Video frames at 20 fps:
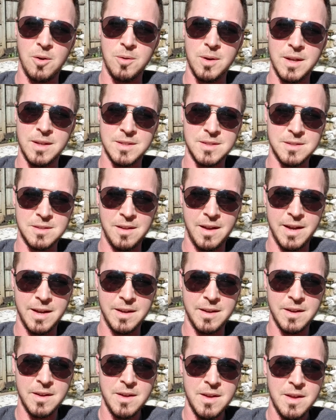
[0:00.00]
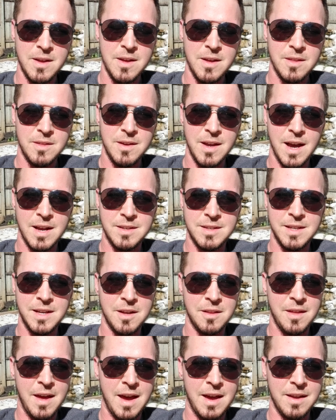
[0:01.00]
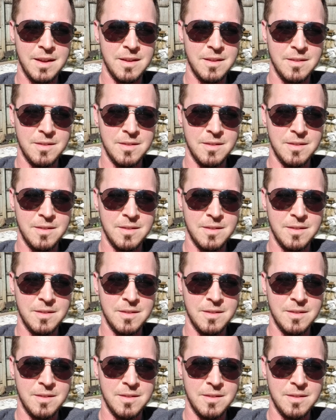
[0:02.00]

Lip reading: It's like the idea that